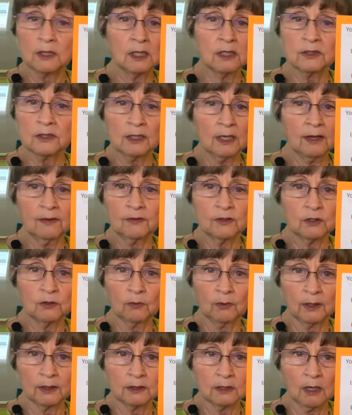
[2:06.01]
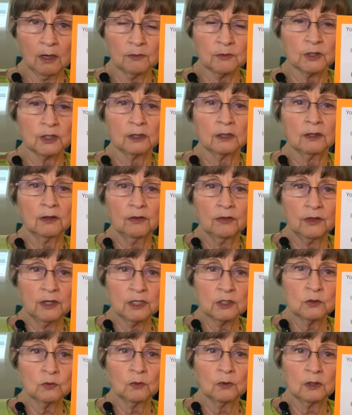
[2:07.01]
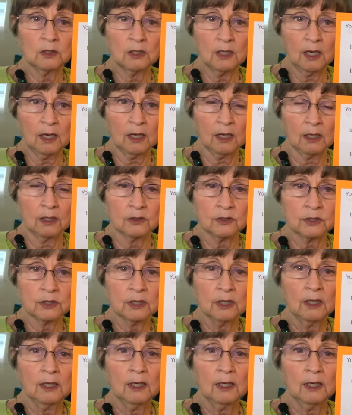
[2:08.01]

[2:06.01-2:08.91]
doesn't have a direct object. This one does.